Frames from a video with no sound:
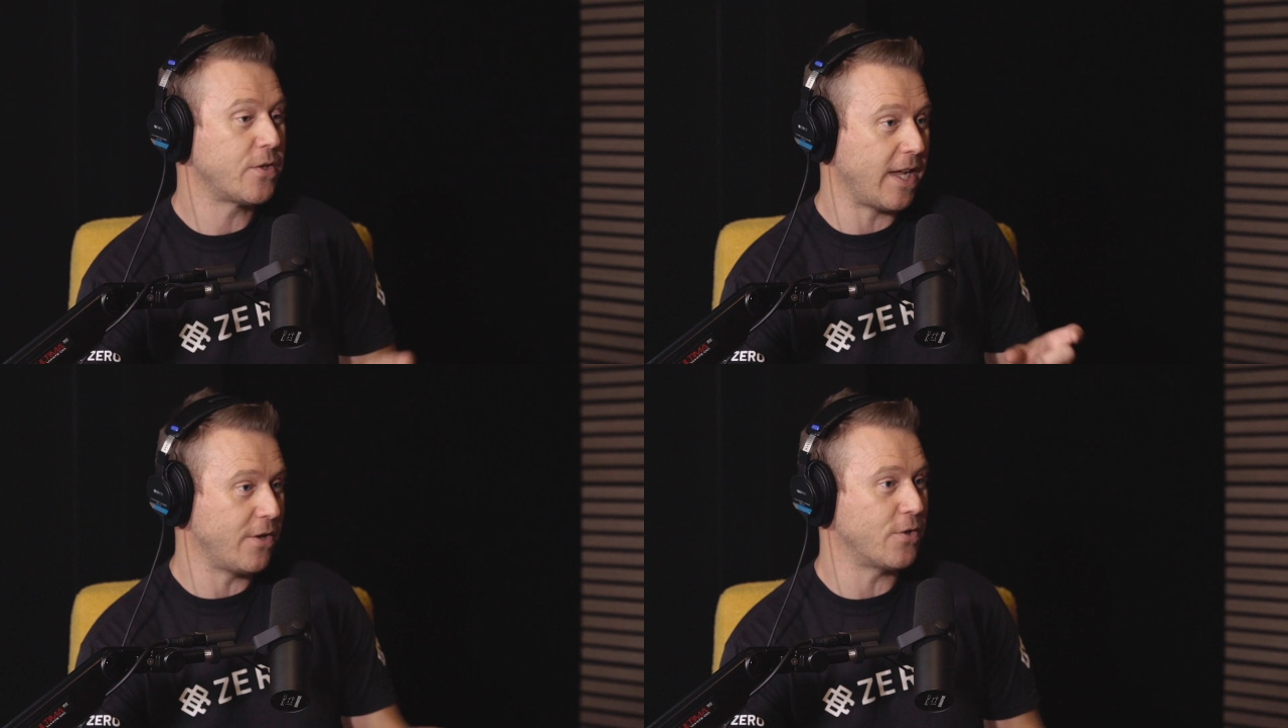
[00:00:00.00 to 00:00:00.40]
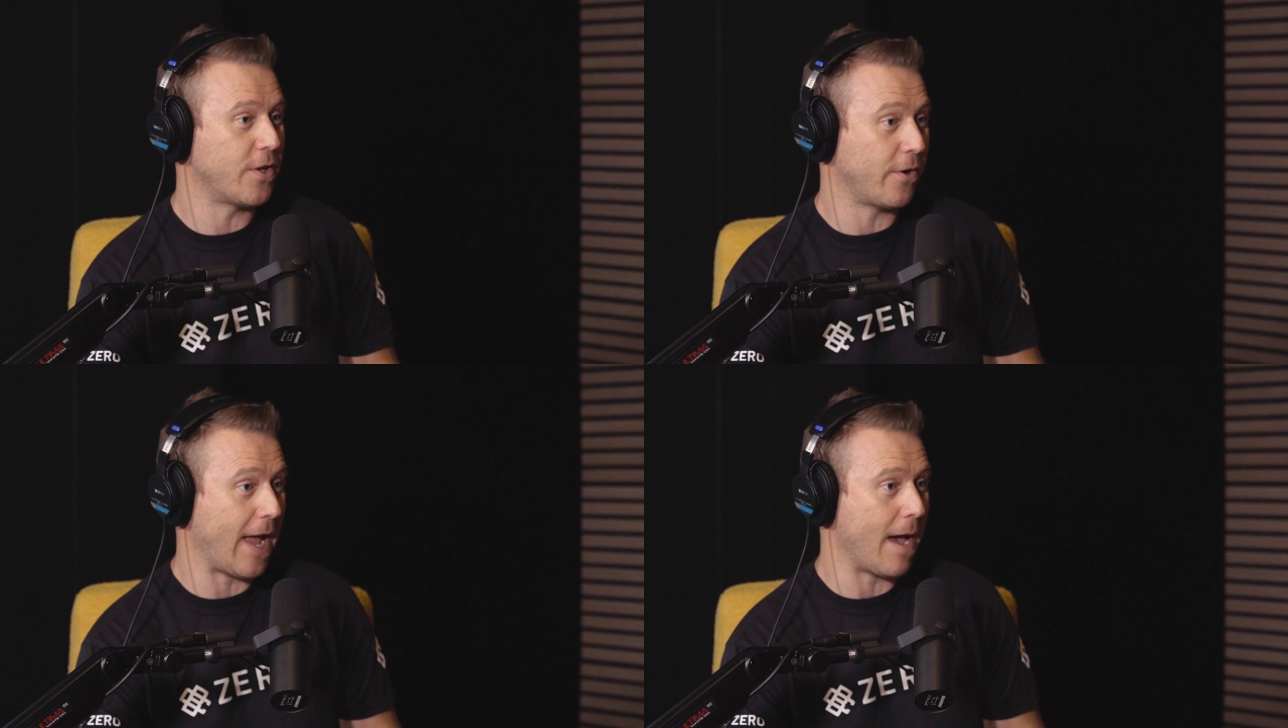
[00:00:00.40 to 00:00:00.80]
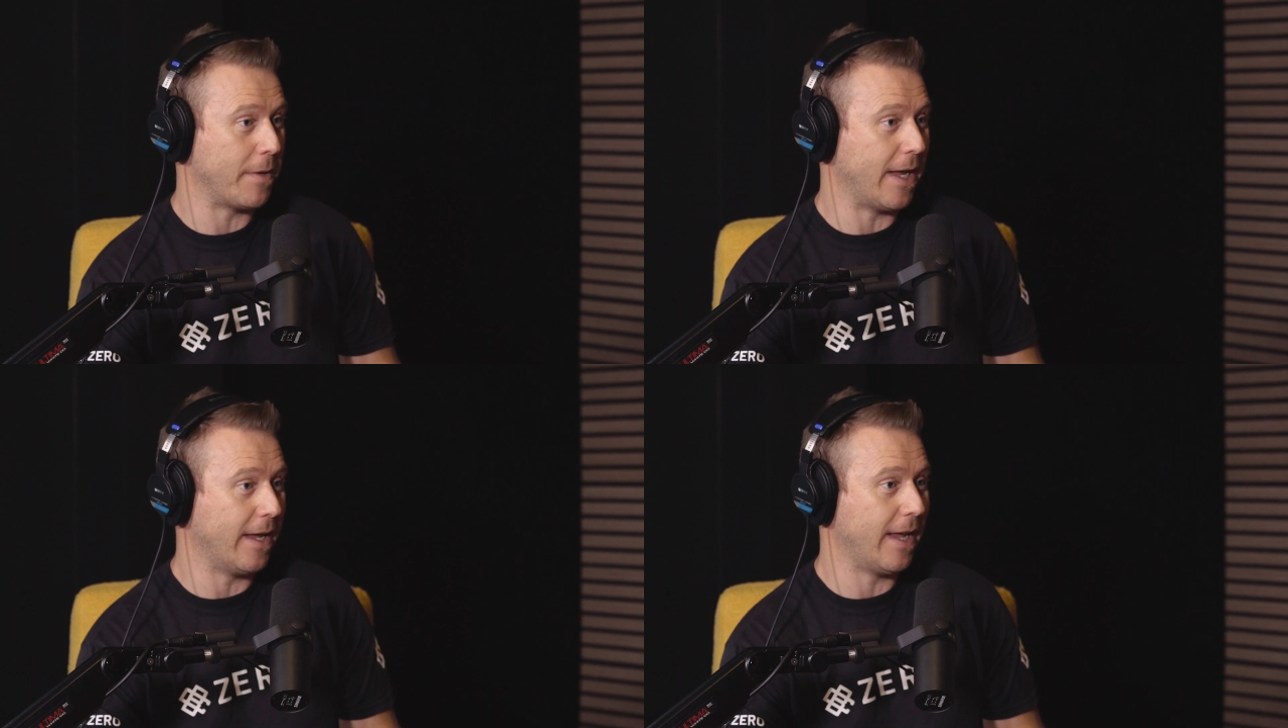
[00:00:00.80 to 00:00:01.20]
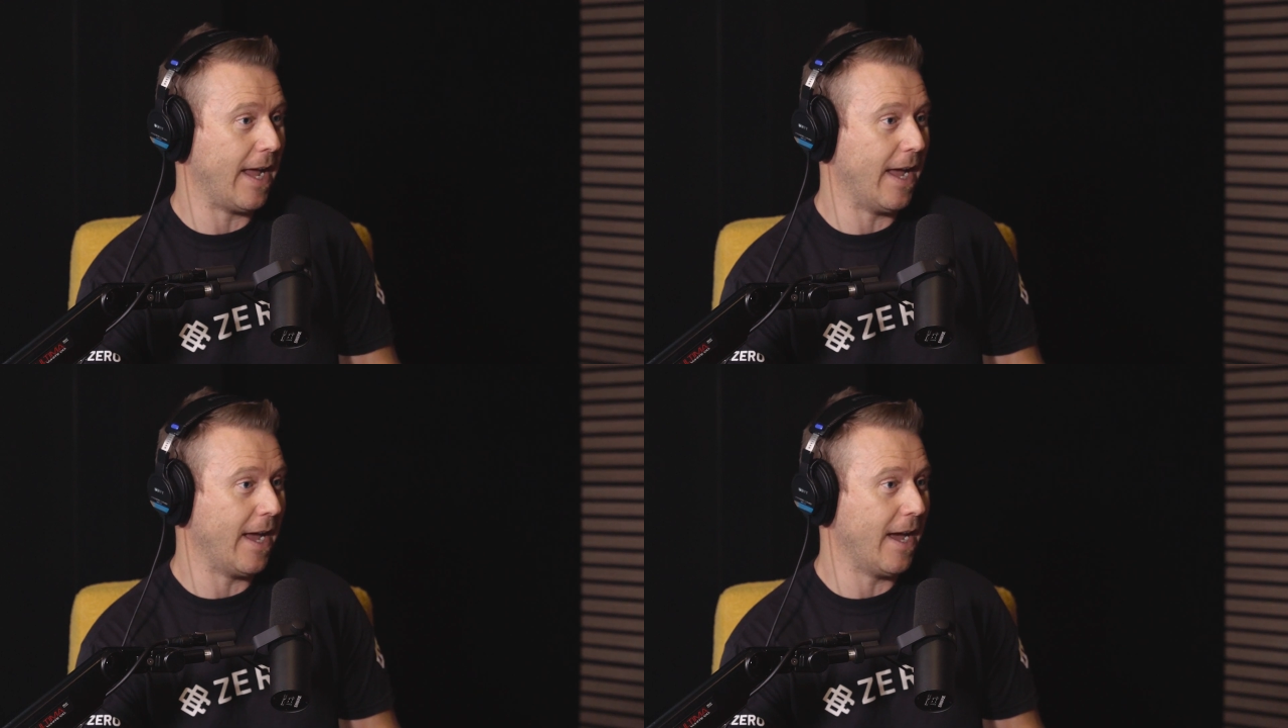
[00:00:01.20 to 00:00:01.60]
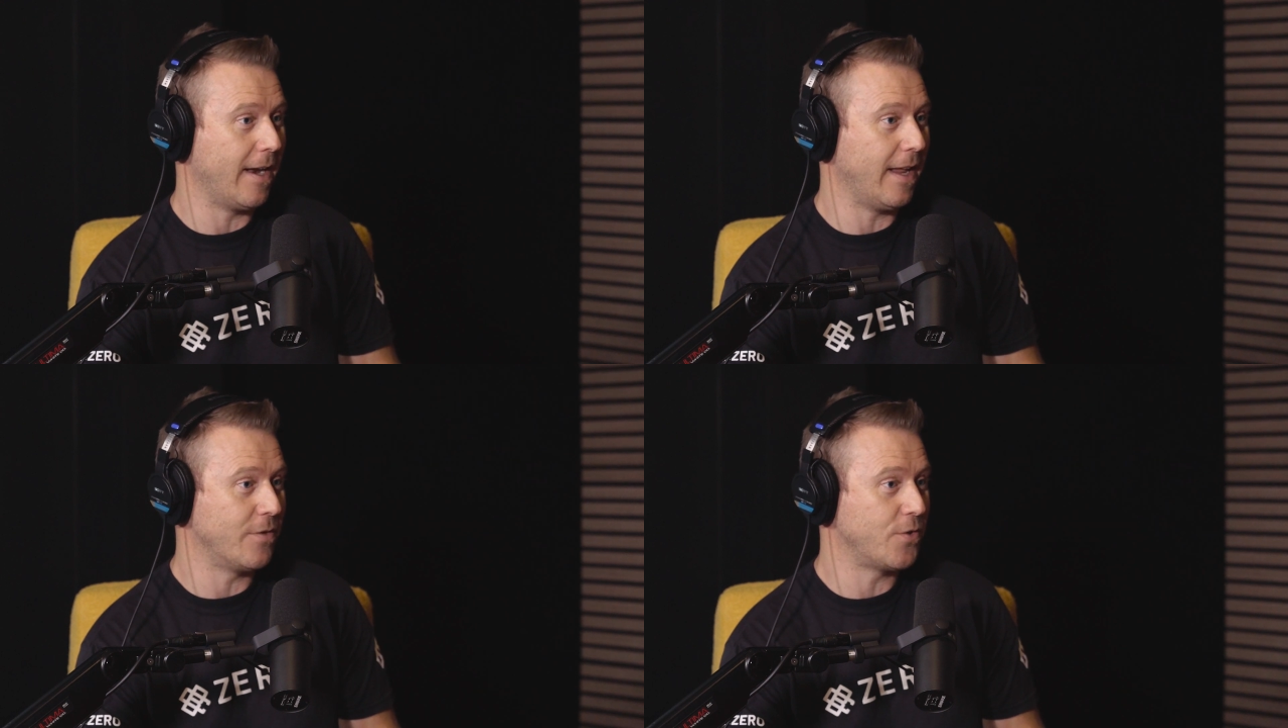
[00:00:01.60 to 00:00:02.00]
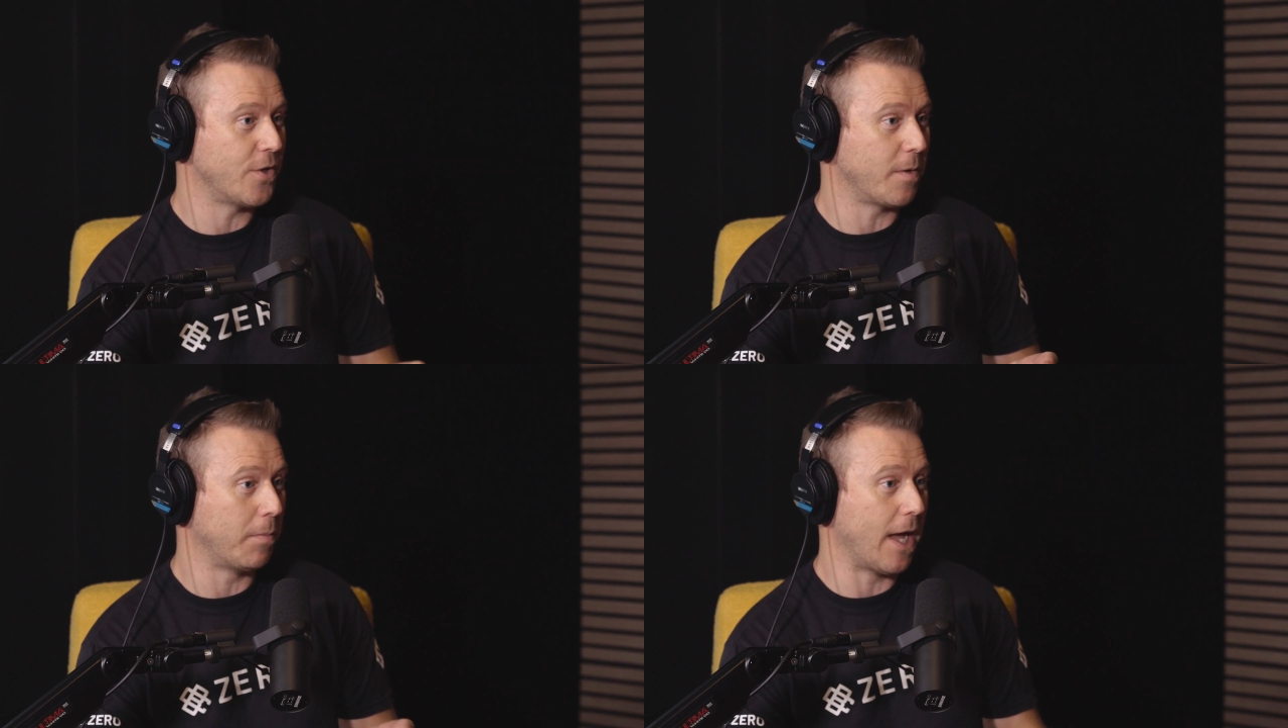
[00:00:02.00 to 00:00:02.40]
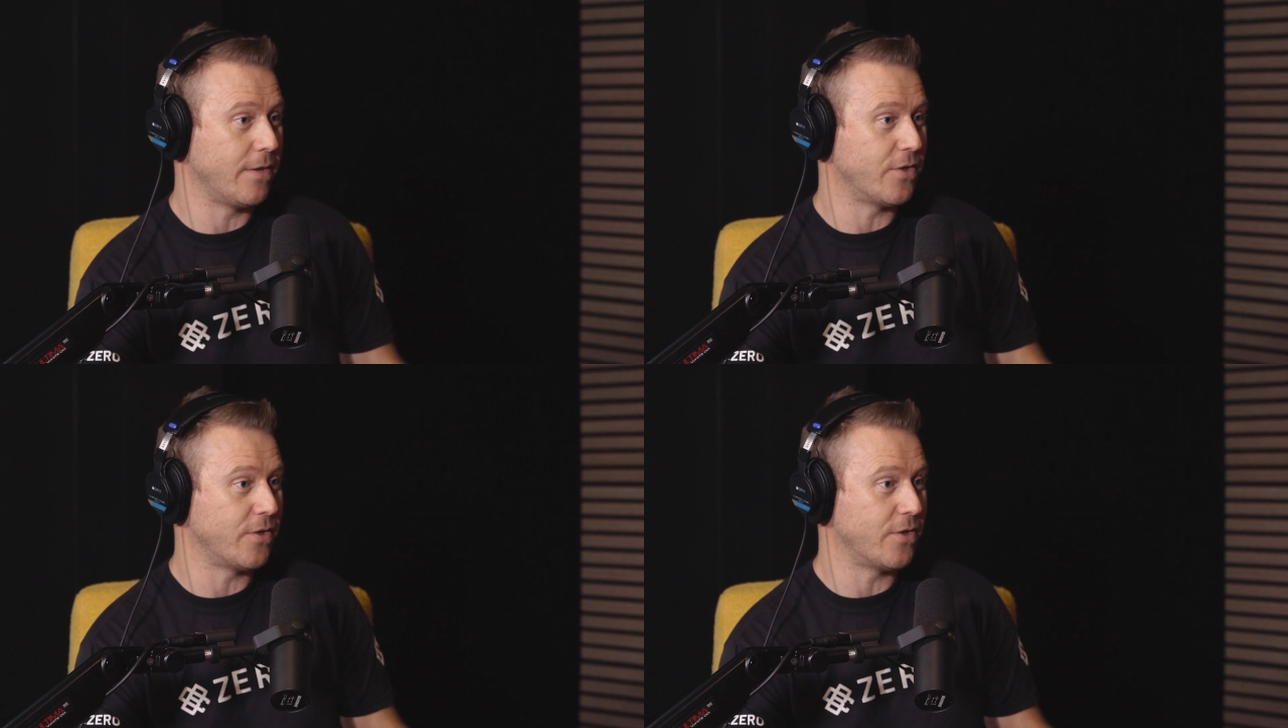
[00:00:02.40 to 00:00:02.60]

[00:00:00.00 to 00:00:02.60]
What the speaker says: stages that are happening and it's just a blind